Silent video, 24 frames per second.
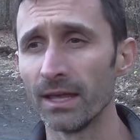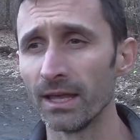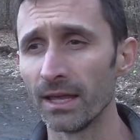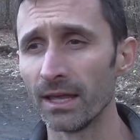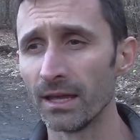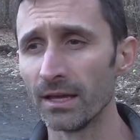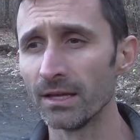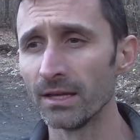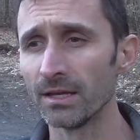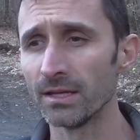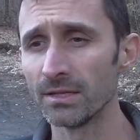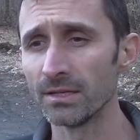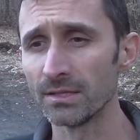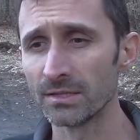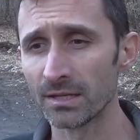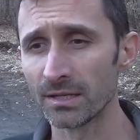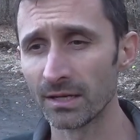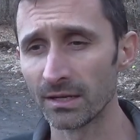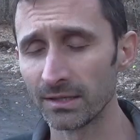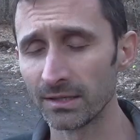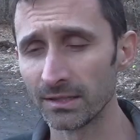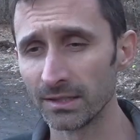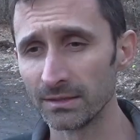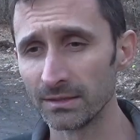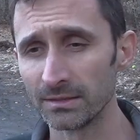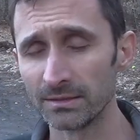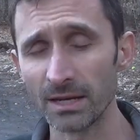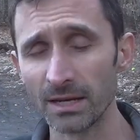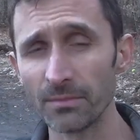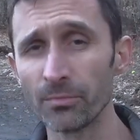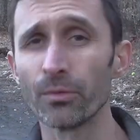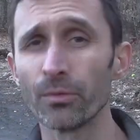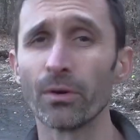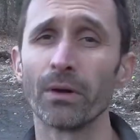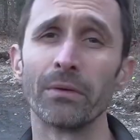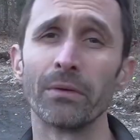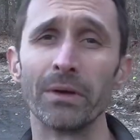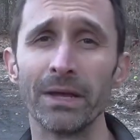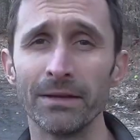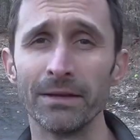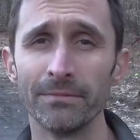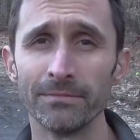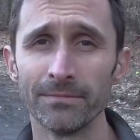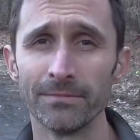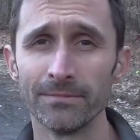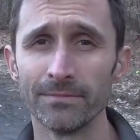is temporary.